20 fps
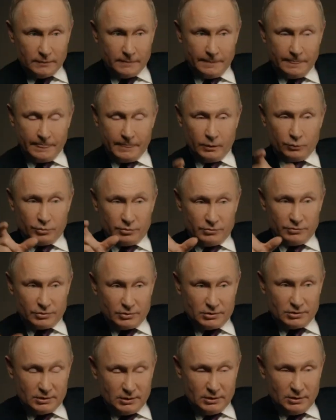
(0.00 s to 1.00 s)
and a techno
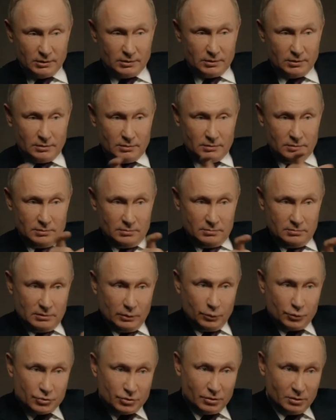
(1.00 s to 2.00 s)
park where
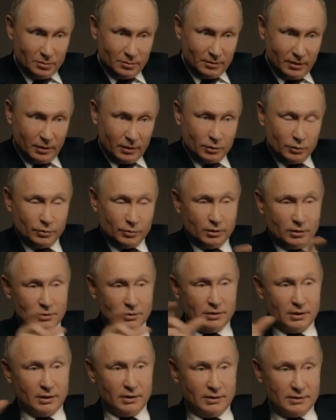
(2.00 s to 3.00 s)
innovations can
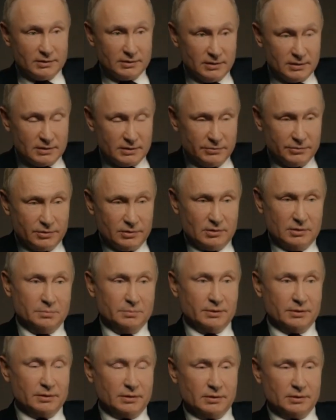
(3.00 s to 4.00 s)
materialize. We will
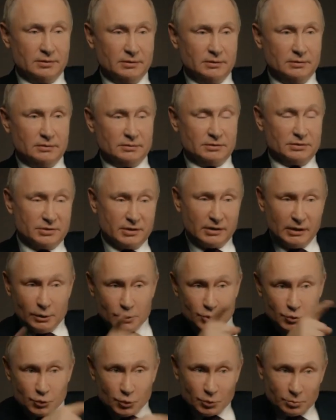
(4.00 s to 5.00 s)
link the whole
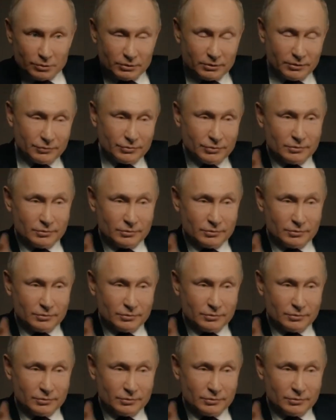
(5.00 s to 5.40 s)
process.